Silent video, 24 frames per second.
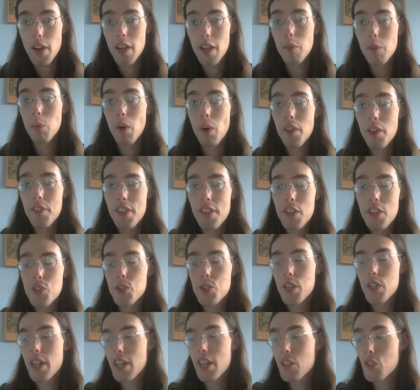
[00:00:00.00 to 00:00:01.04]
And what
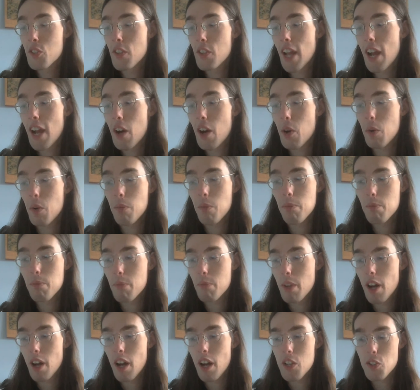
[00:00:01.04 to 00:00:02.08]
this is now
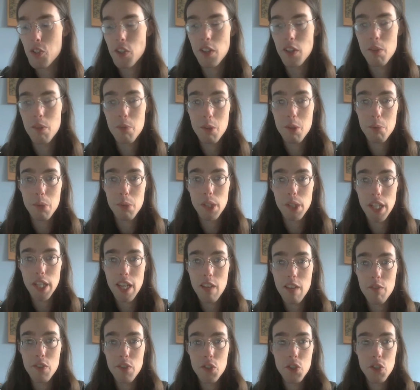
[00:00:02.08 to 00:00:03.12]
causing them to
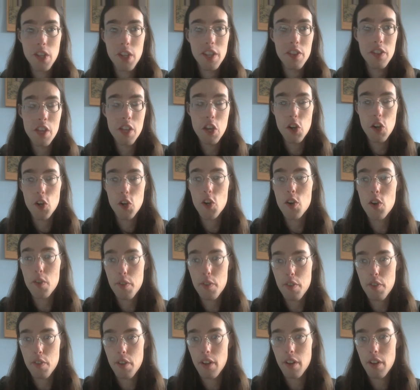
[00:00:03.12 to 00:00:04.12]
believe is that the Earth